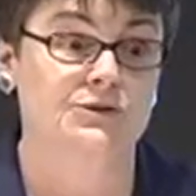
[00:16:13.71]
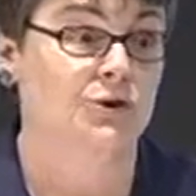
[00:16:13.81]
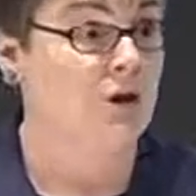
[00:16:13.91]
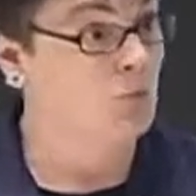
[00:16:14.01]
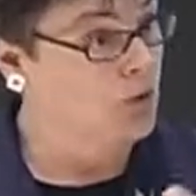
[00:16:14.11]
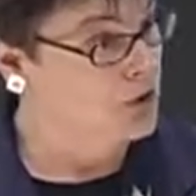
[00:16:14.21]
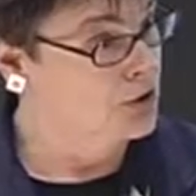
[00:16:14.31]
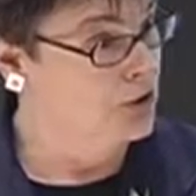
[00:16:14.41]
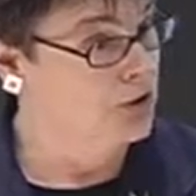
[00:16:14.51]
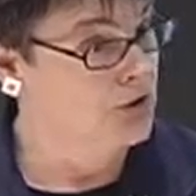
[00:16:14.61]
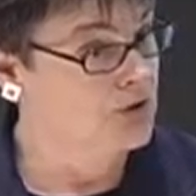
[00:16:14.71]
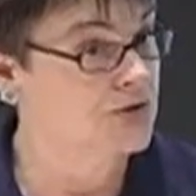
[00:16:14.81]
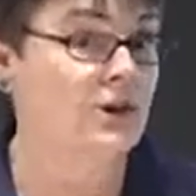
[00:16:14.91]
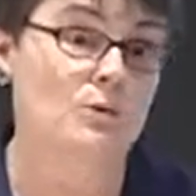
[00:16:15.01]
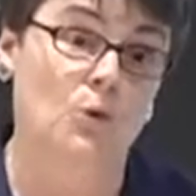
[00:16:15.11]
so they weren't
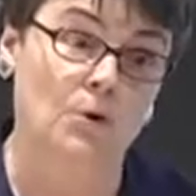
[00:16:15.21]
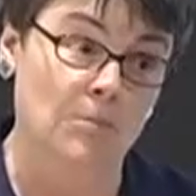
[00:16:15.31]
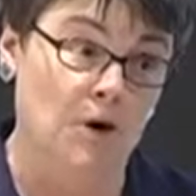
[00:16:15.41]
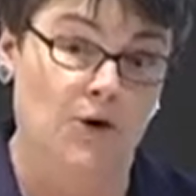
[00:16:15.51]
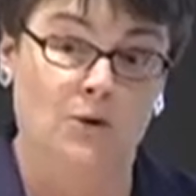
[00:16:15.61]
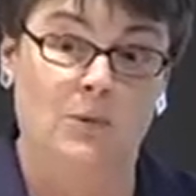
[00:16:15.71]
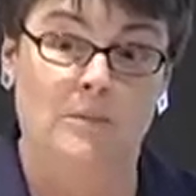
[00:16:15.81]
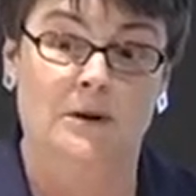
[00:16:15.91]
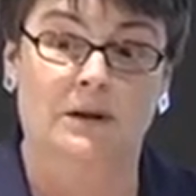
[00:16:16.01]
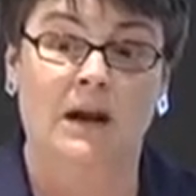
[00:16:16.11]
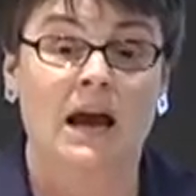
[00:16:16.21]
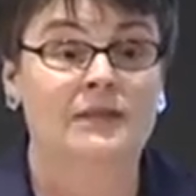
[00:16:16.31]
girls, they weren't married women,